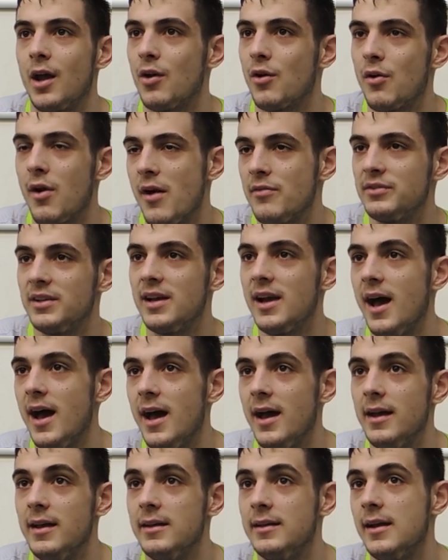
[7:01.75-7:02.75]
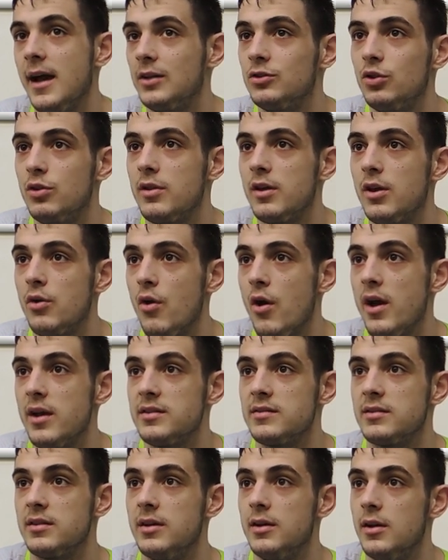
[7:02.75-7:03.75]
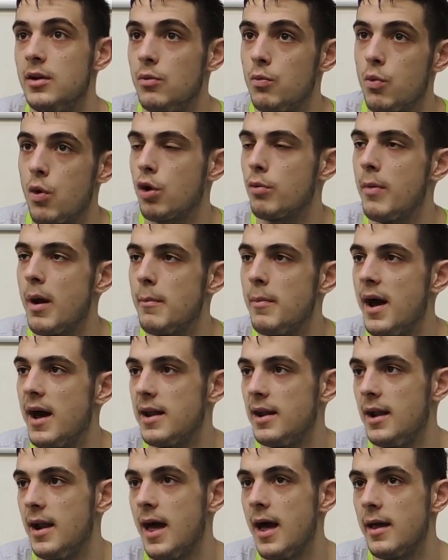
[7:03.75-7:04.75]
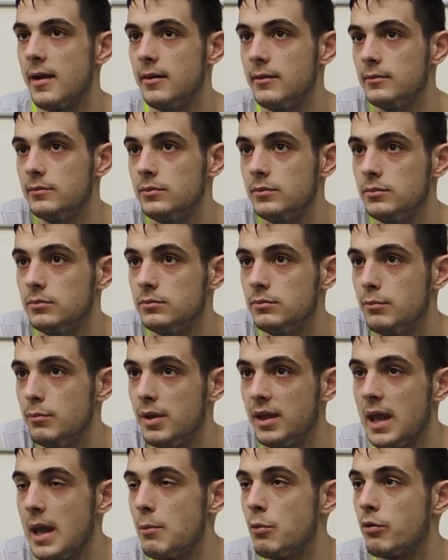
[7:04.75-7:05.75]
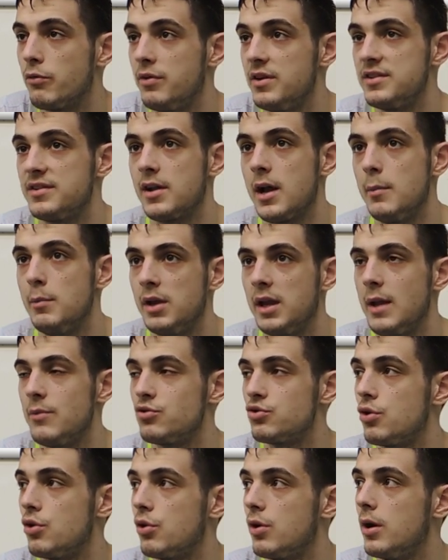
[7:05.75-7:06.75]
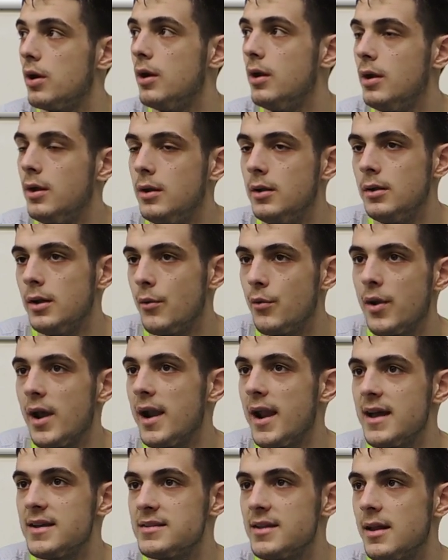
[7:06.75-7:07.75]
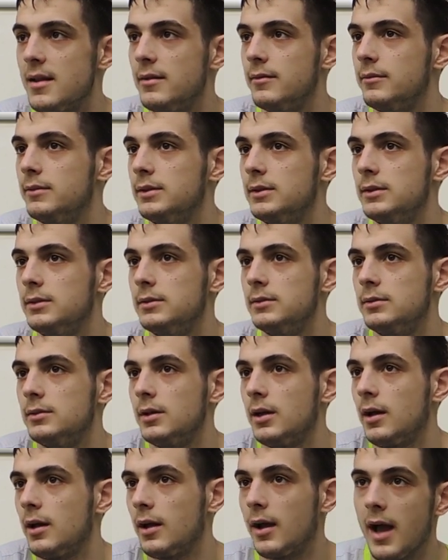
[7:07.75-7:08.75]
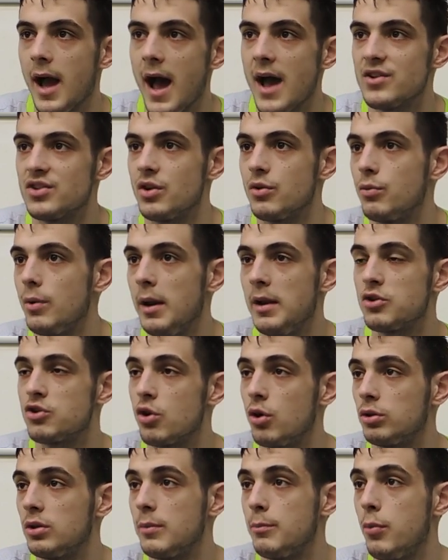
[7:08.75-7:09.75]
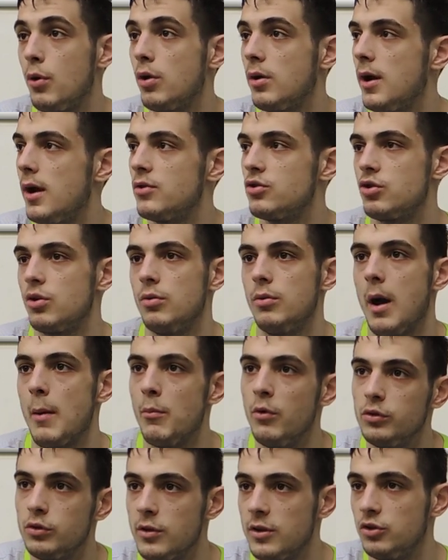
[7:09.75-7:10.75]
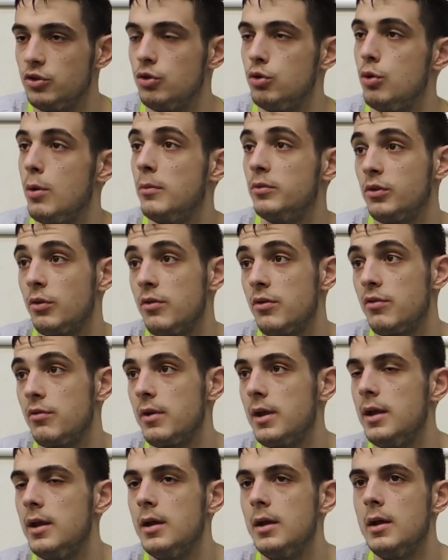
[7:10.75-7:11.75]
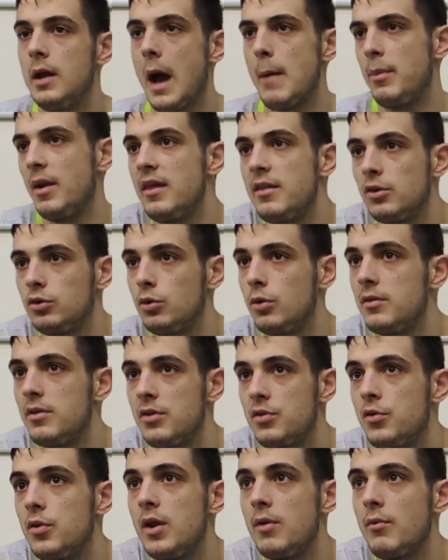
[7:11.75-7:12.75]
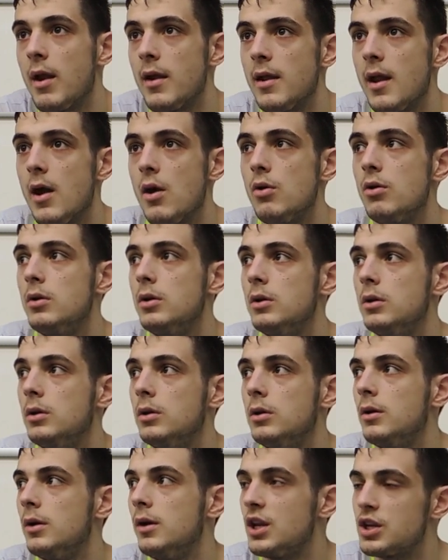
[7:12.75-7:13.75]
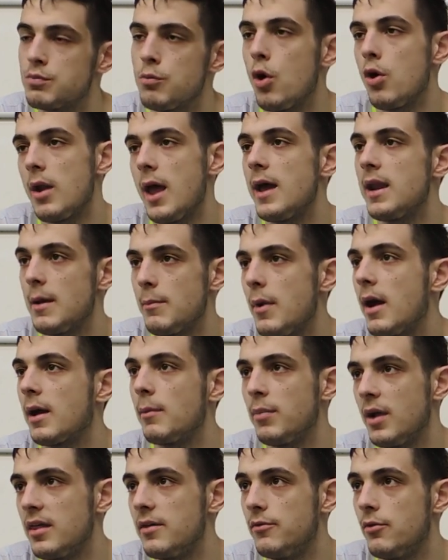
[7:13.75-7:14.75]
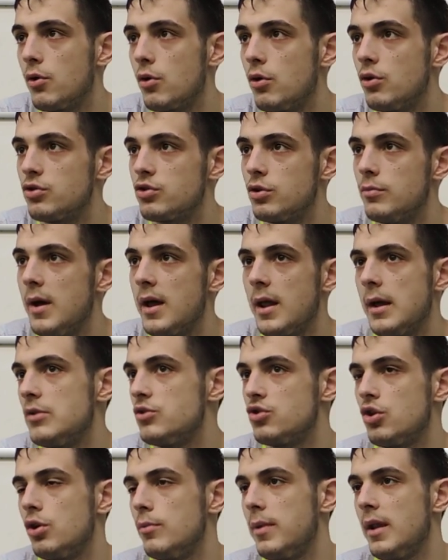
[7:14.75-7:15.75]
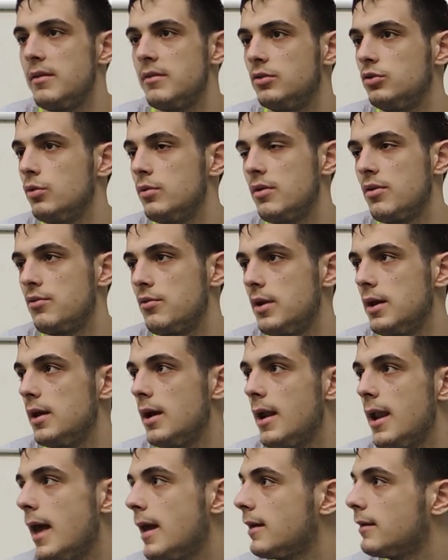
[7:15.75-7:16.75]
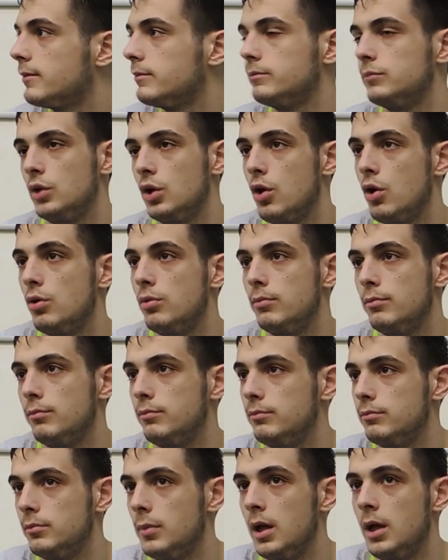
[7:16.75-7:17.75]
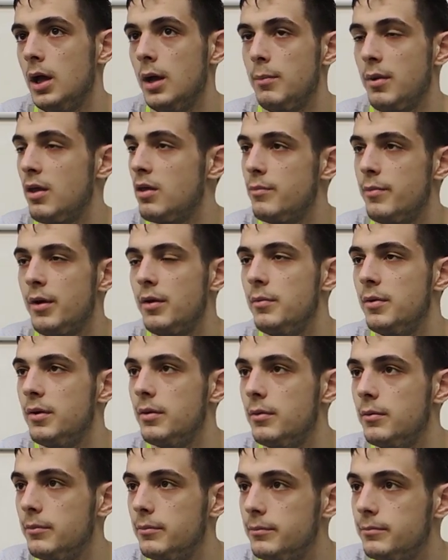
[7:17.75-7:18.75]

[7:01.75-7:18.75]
kind of crafty guy. Got to the U.S., worked my body a lot, became more physical, became stronger. Realized that guys are really short in the point guard, so I moved to the two, I moved to the three. I play the two and the three right now. In a small lineup, I can play the four also, but I enjoy playing the two and the three. I like, you know, playing the perimeter.